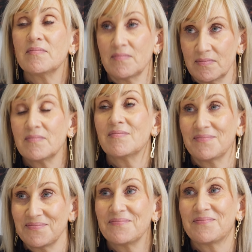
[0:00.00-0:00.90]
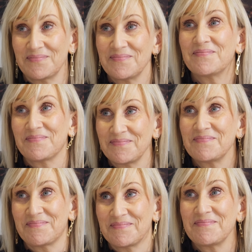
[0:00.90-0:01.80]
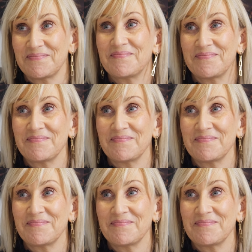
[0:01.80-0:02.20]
be credible in the finding that you've made.